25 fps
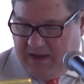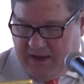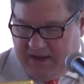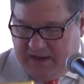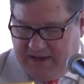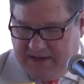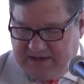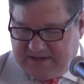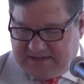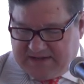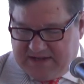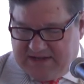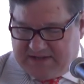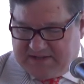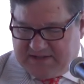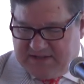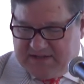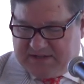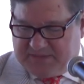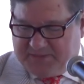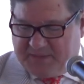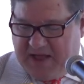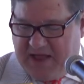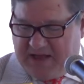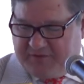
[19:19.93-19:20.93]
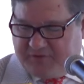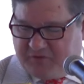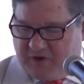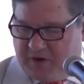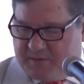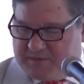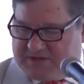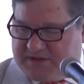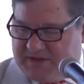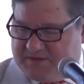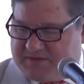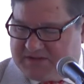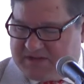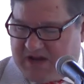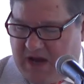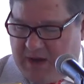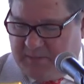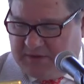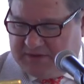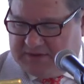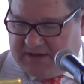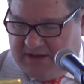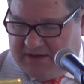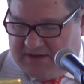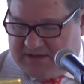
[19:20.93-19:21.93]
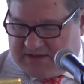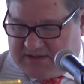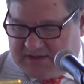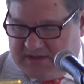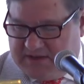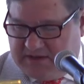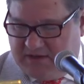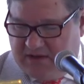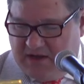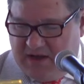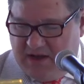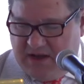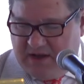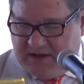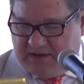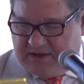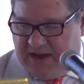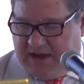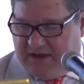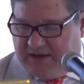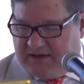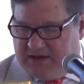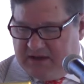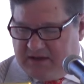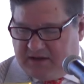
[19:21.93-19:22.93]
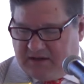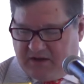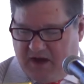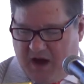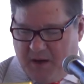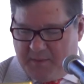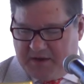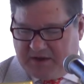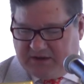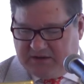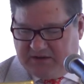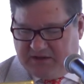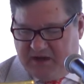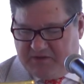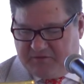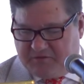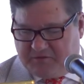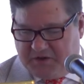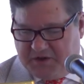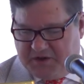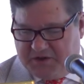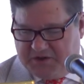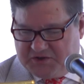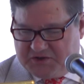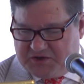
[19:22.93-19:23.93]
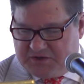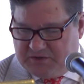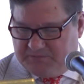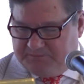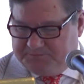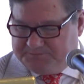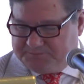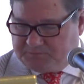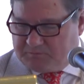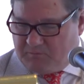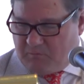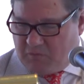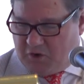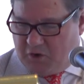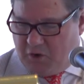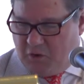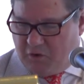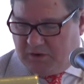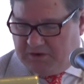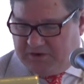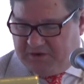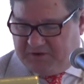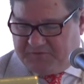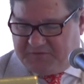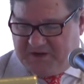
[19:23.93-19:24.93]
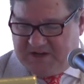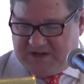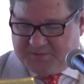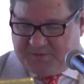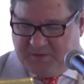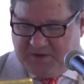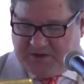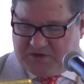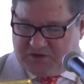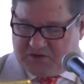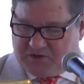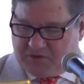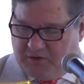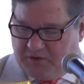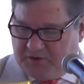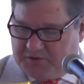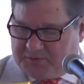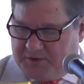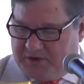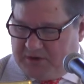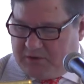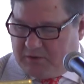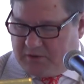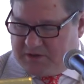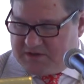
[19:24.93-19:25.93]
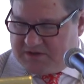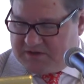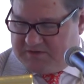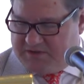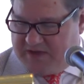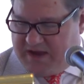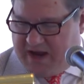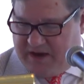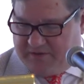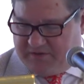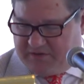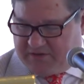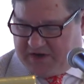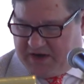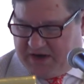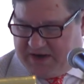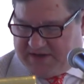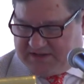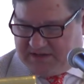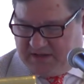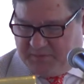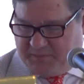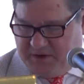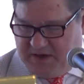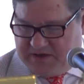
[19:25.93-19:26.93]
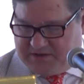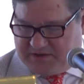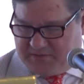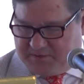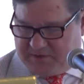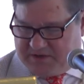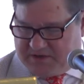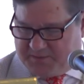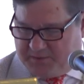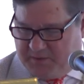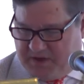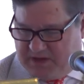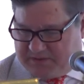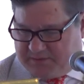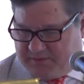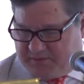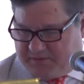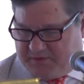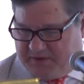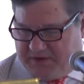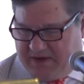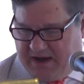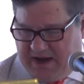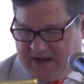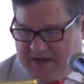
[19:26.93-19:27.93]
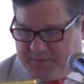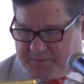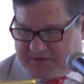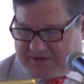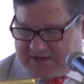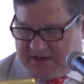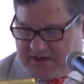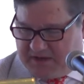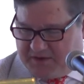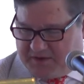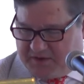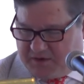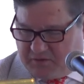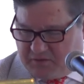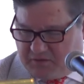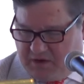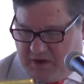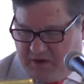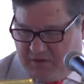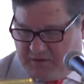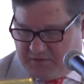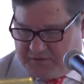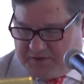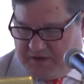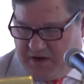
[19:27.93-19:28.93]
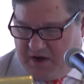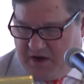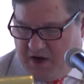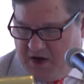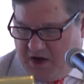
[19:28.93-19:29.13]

And he says these platforms have simultaneously gained economic leverage. Google and Facebook control 3/4 of the advertising budget, responsible for 90% of the growth.